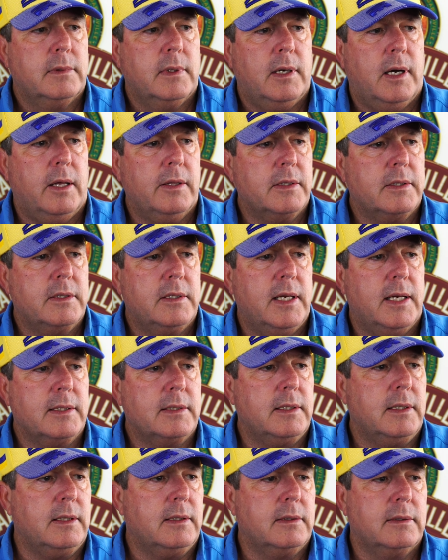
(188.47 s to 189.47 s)
All this
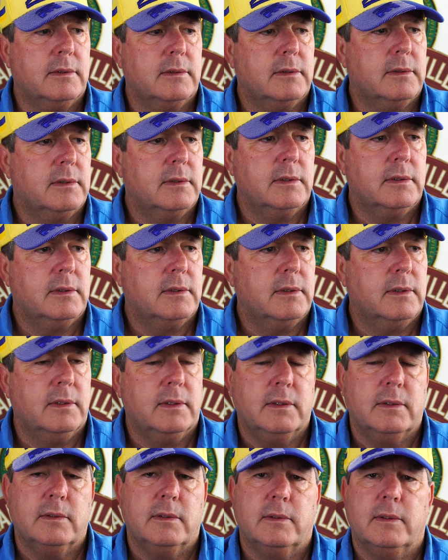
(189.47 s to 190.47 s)
testing.
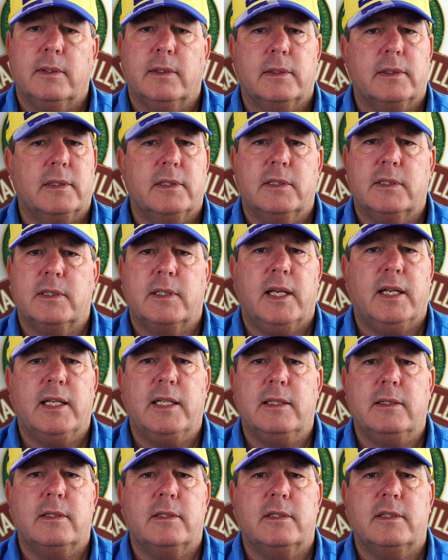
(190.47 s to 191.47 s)
Just
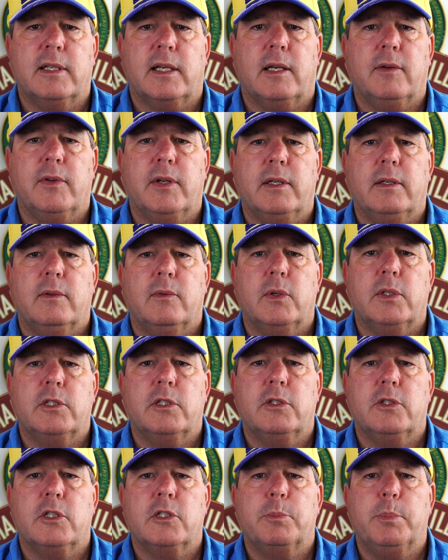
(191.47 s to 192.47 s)
getting sick of it. I wish
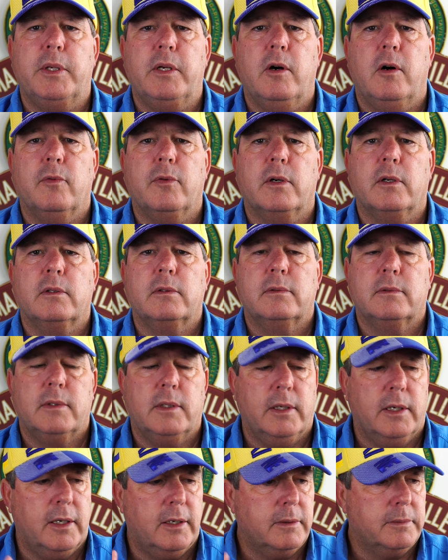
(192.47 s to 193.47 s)
it'd just be over,
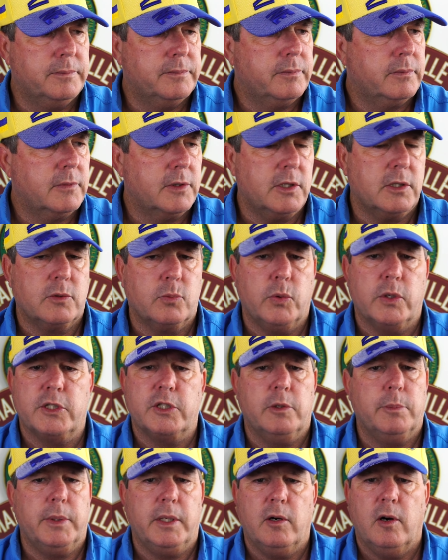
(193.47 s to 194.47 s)
you know? Just
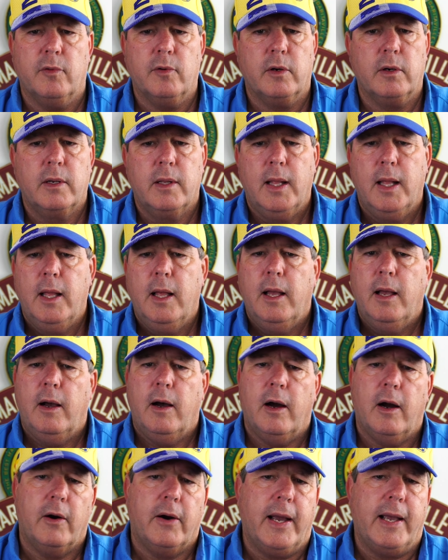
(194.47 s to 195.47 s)
wish it'd be over.
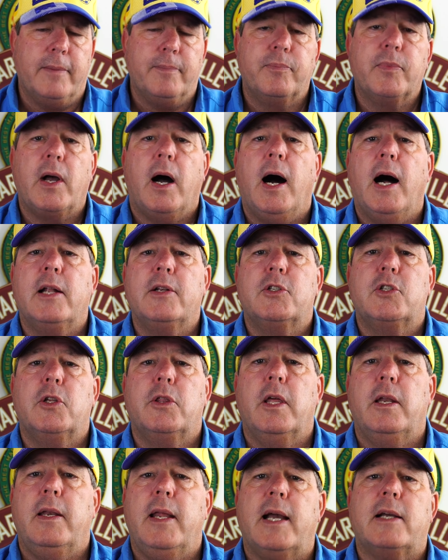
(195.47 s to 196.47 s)
All right, on to
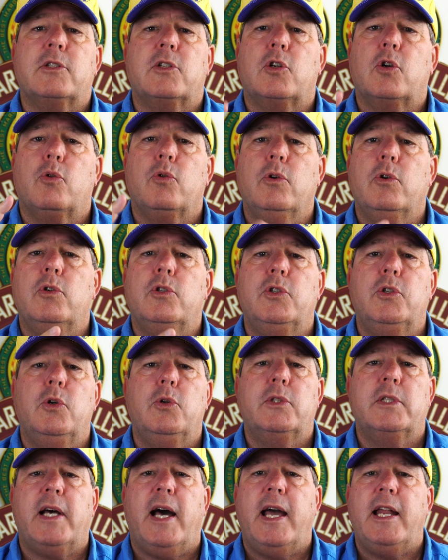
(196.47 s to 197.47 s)
the next cruise
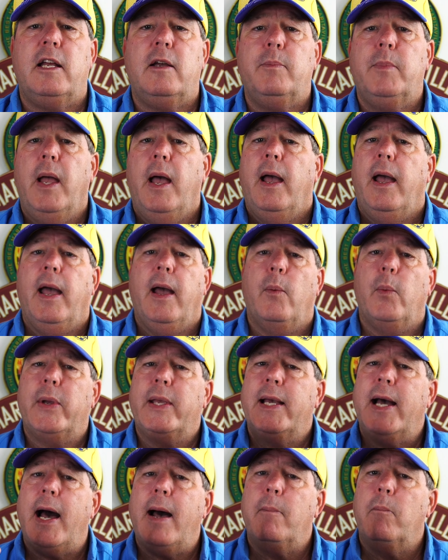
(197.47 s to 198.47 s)
news item, and we
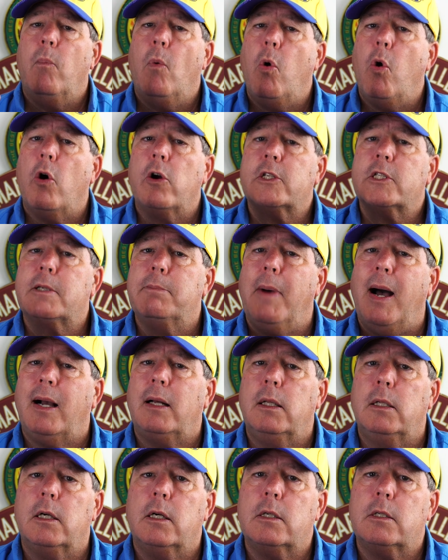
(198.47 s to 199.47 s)
got more
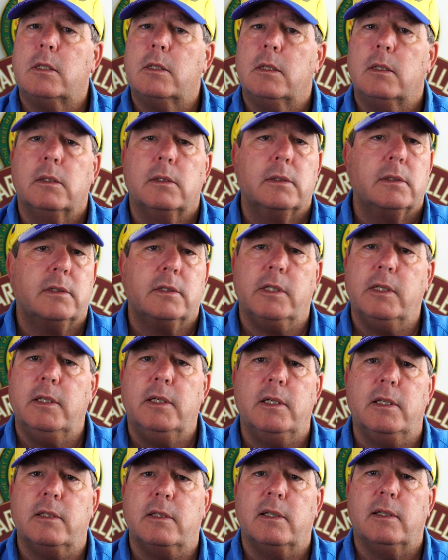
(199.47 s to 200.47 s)
smugglers.
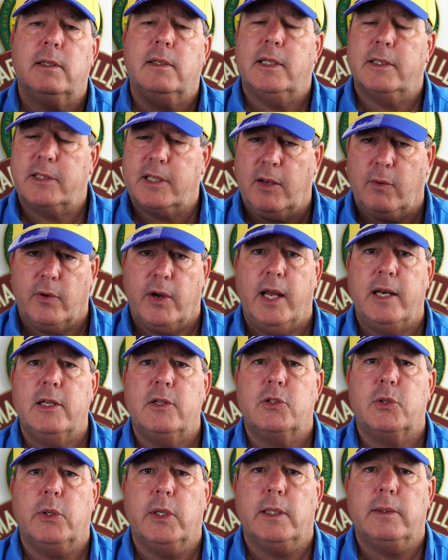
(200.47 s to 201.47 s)
Jeez, let's get right
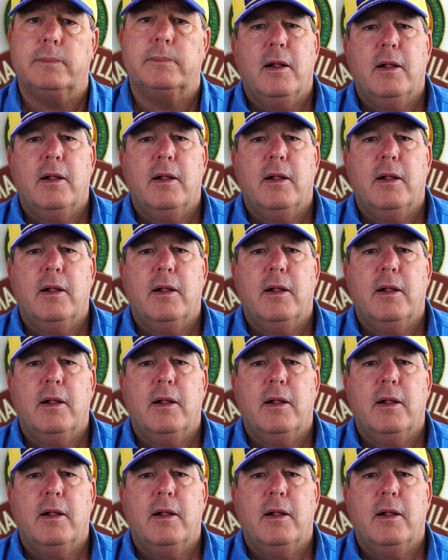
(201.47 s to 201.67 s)
into it.